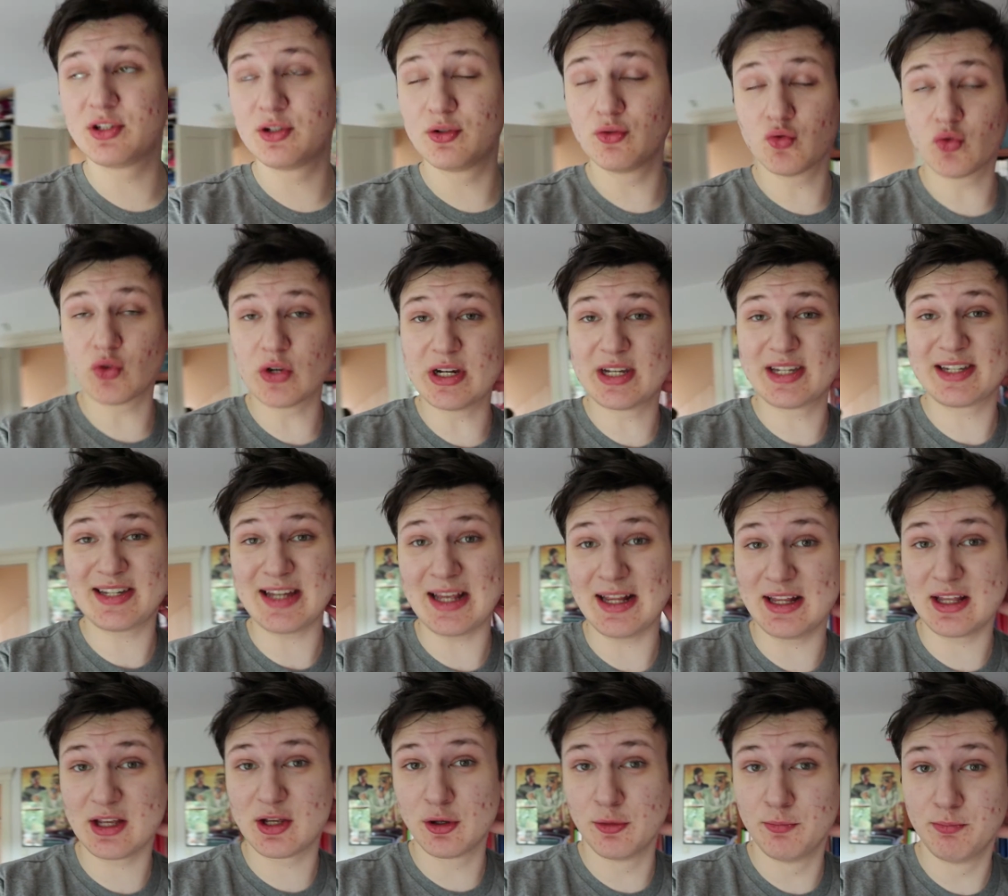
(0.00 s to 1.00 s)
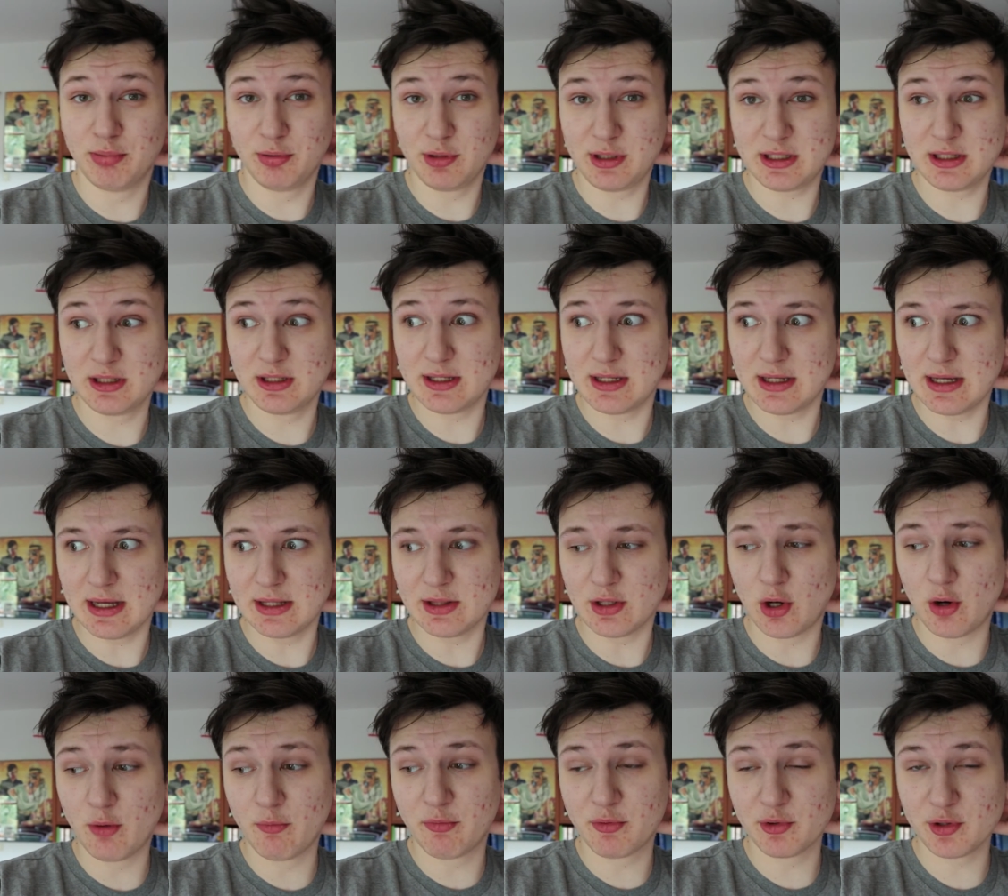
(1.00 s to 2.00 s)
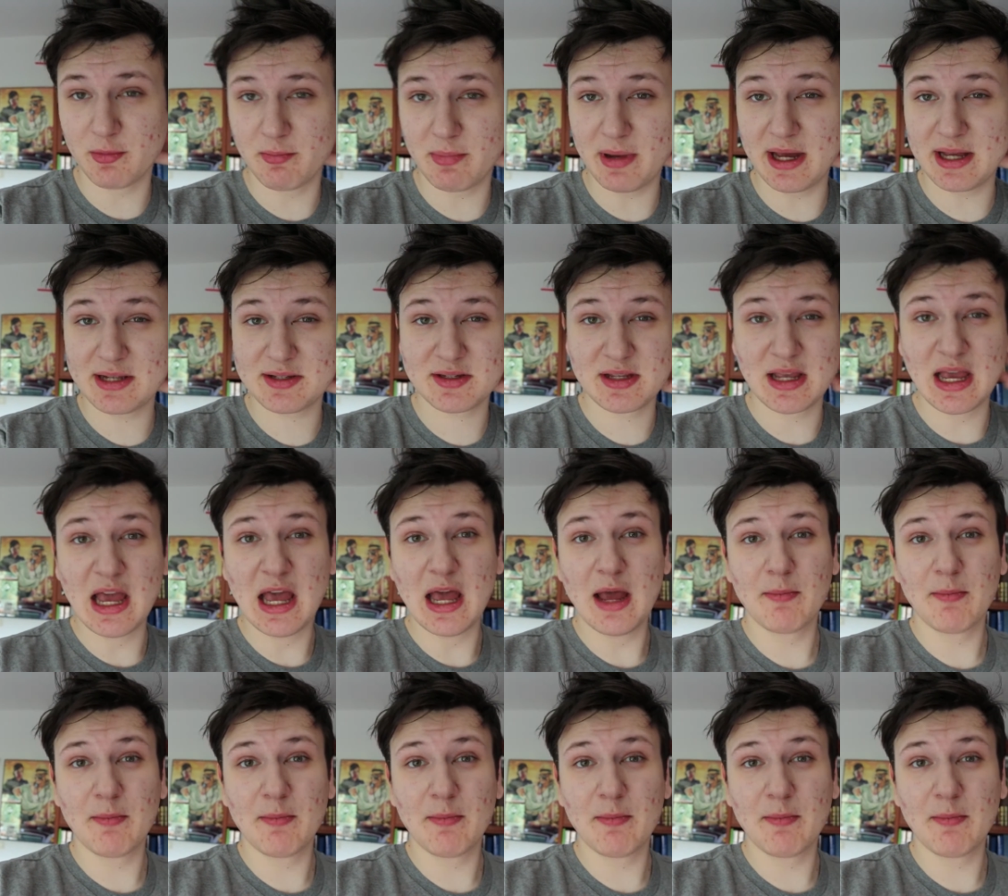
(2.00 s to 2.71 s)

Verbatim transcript: to reset it completely and hope for the best.